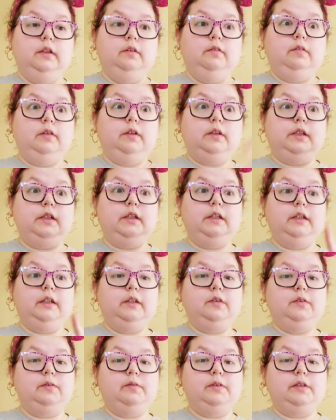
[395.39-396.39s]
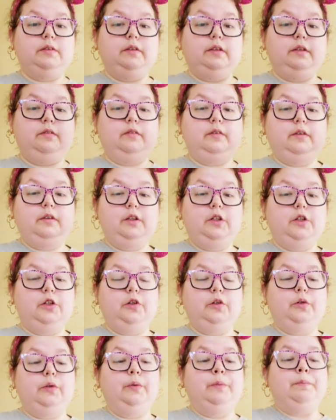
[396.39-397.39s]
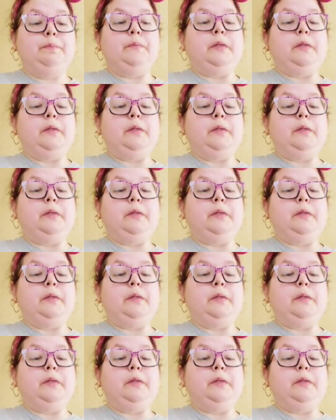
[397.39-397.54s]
one thing I got from 7-Eleven I want to show you.